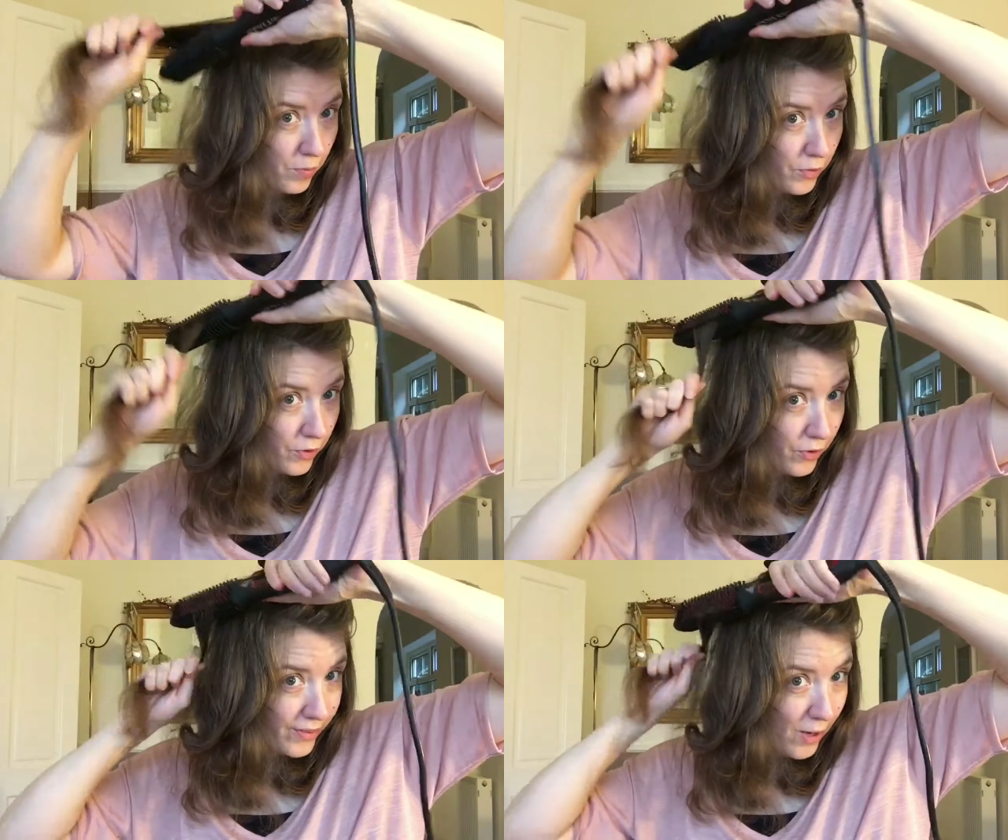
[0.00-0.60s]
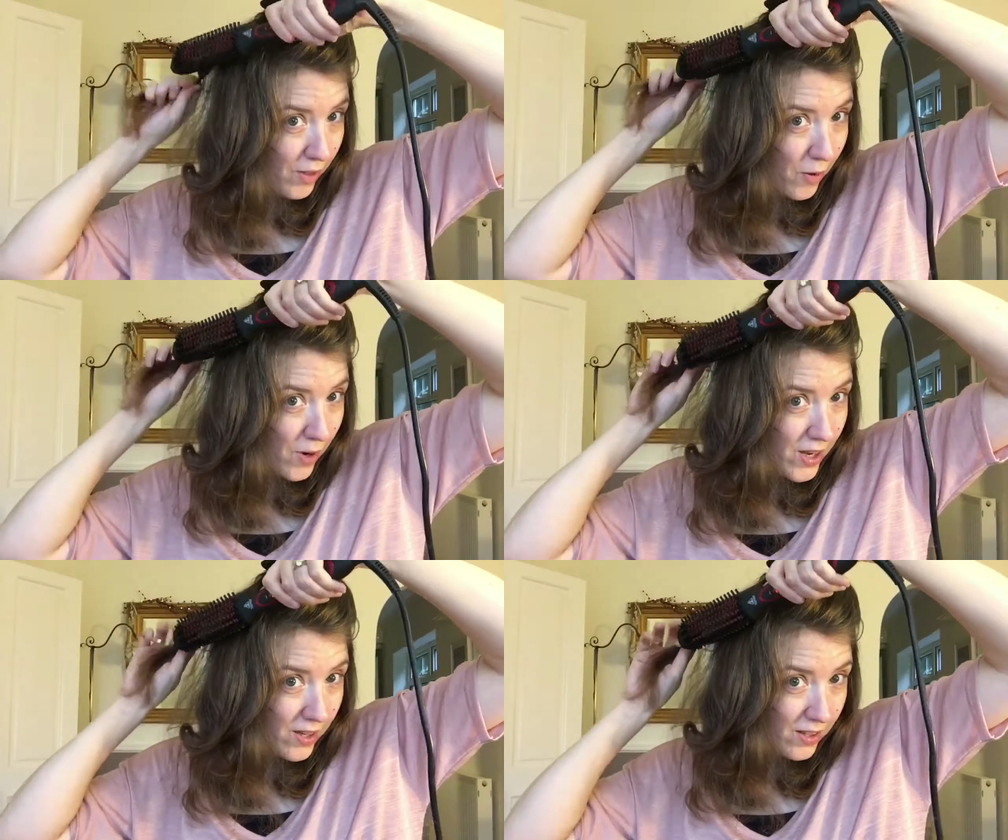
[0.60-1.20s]
So is that
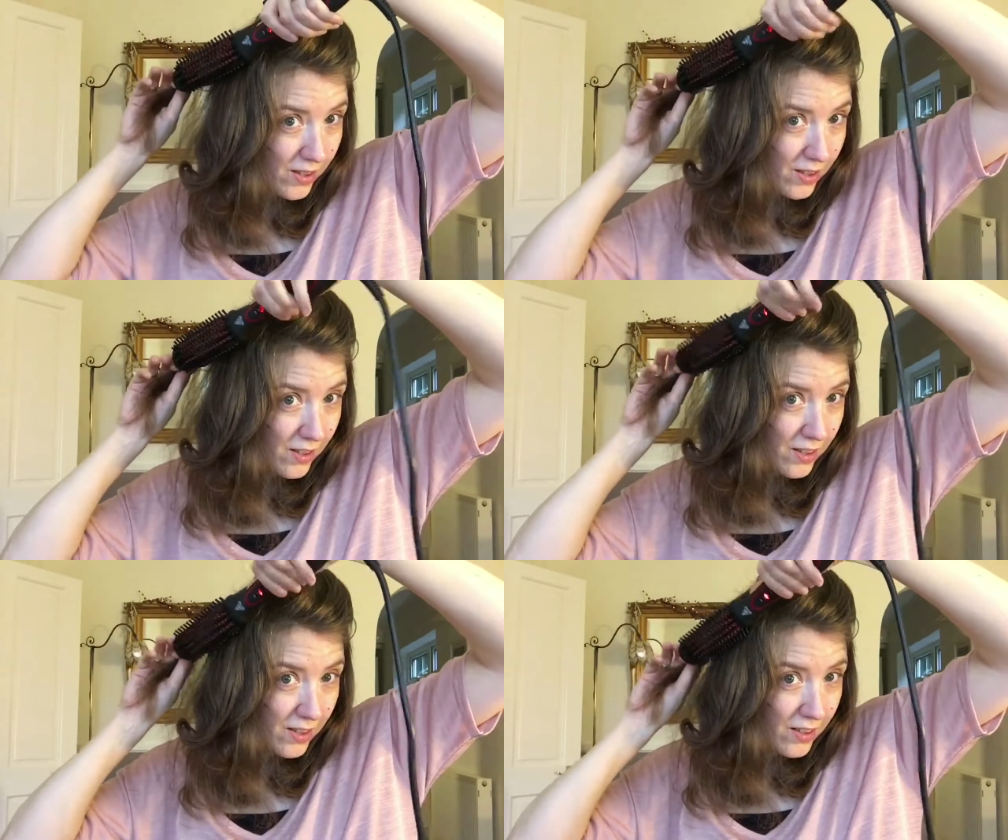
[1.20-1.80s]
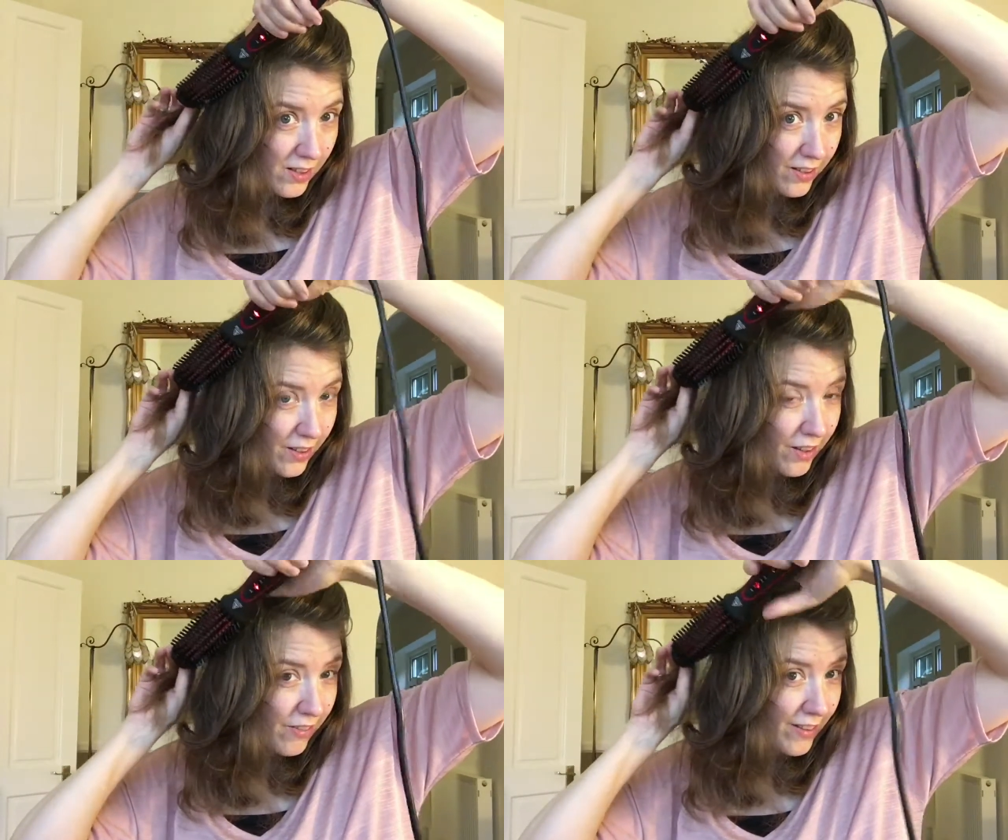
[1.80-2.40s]
way? I
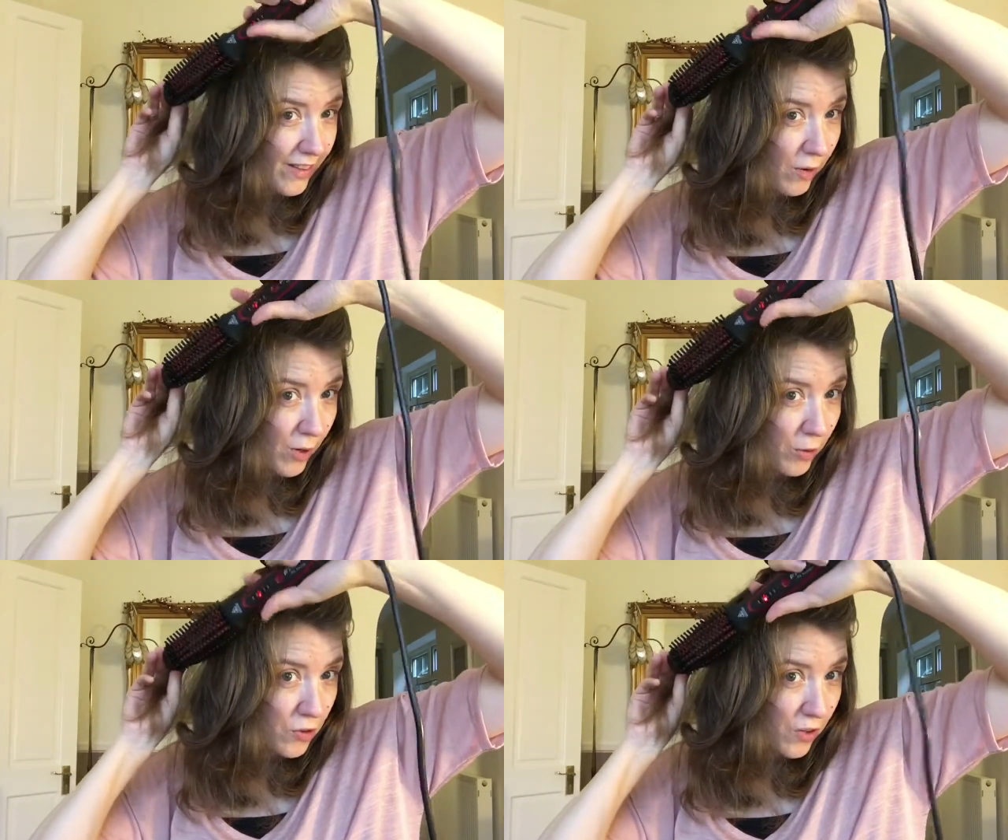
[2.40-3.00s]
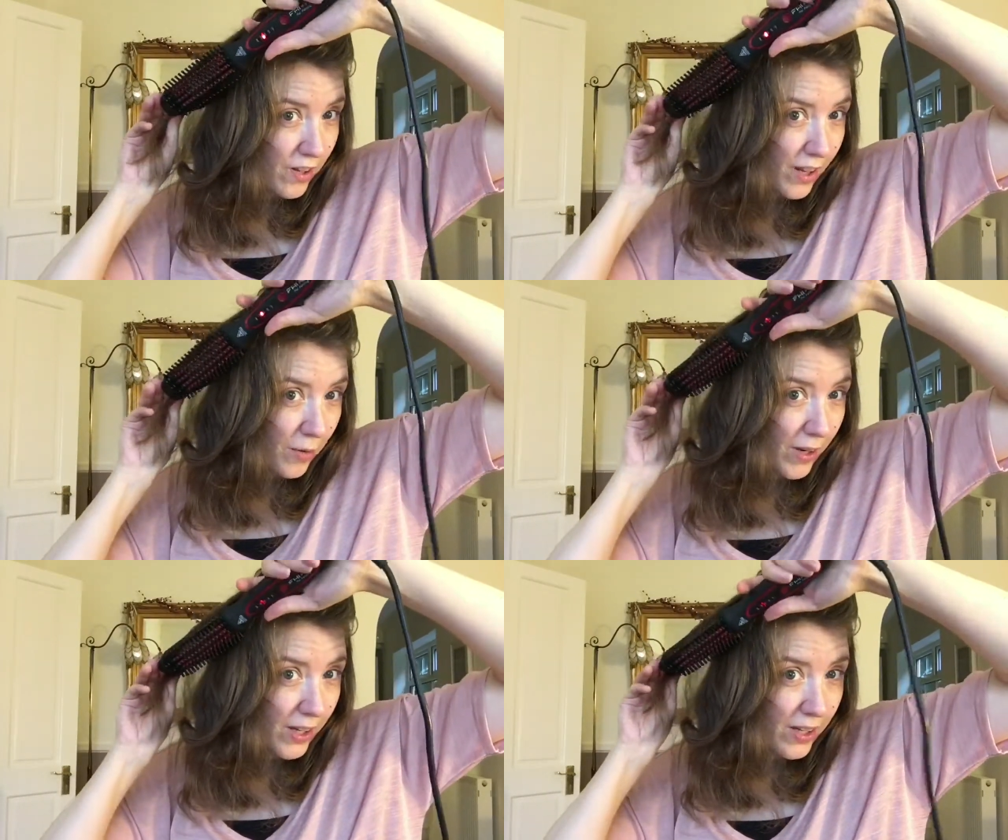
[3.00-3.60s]
don't know if that's that way. We'll try
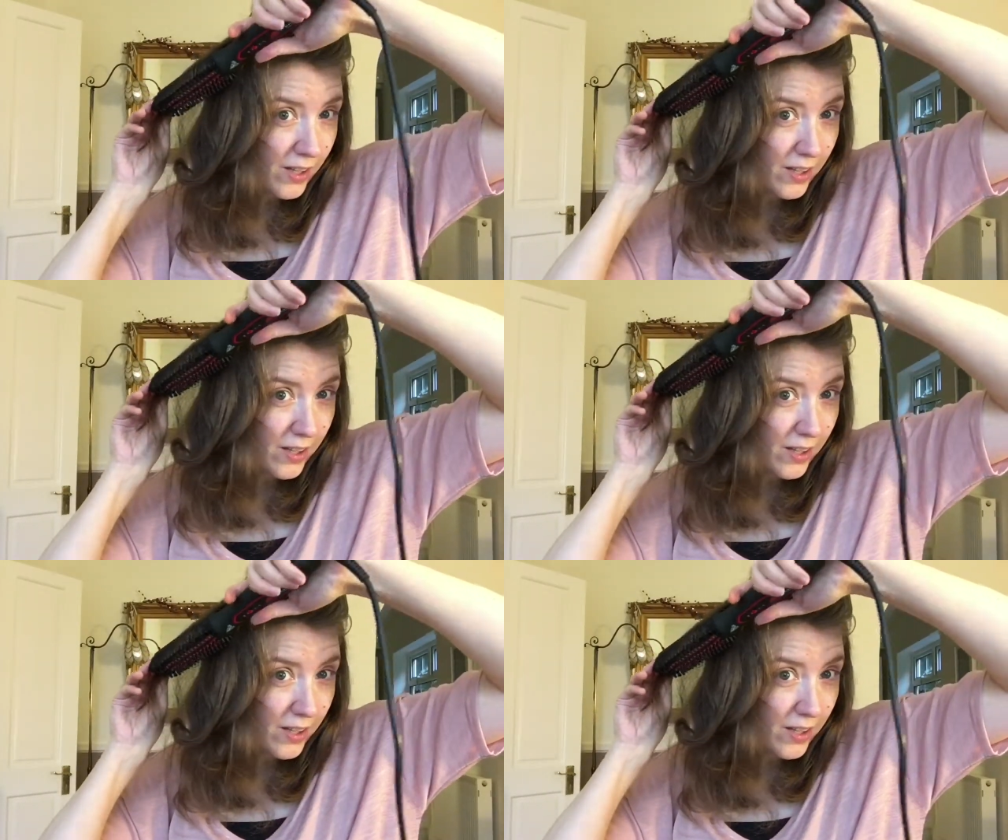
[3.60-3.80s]
that way.